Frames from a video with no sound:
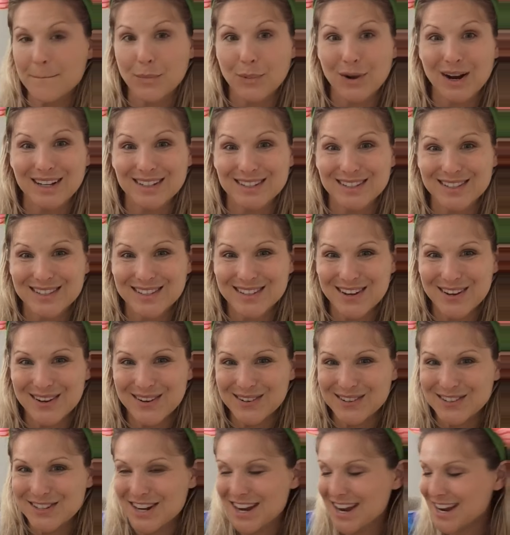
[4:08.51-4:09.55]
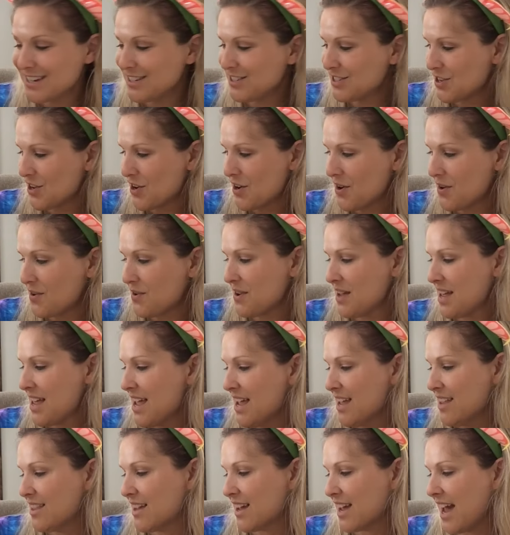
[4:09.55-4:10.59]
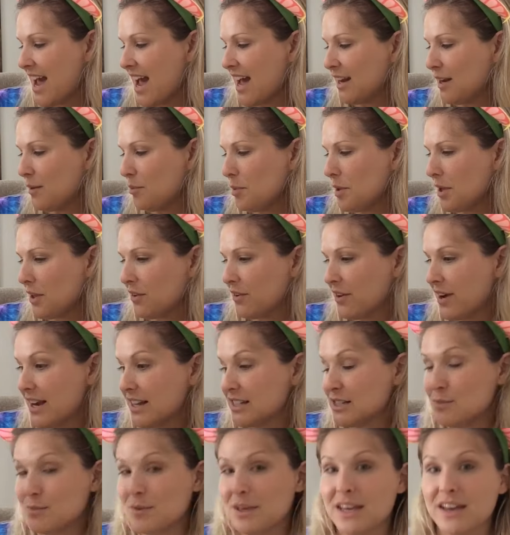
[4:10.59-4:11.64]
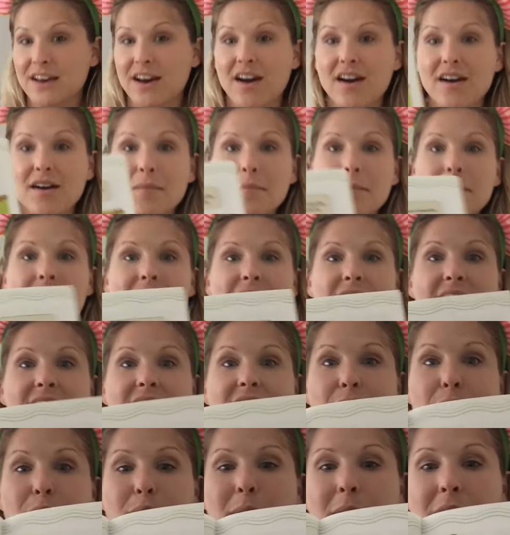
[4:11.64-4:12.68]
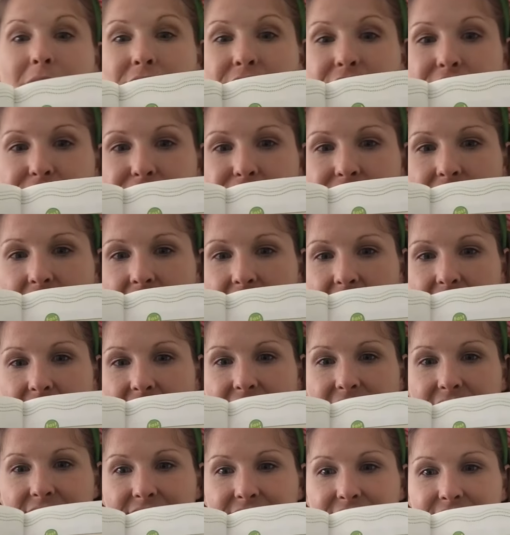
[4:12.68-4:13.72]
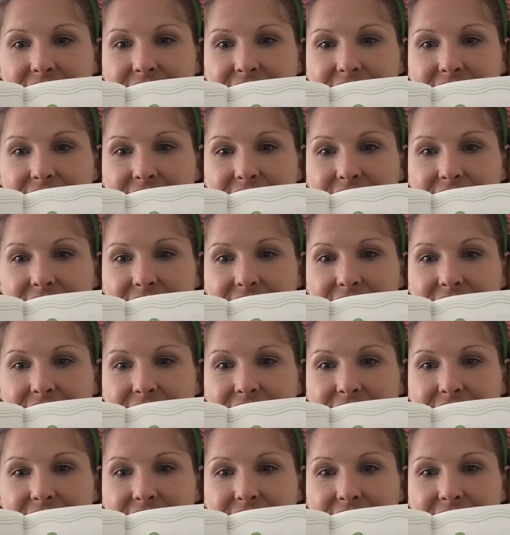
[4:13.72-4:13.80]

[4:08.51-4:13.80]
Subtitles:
Presto changeo, the caterpillar has become a butterfly.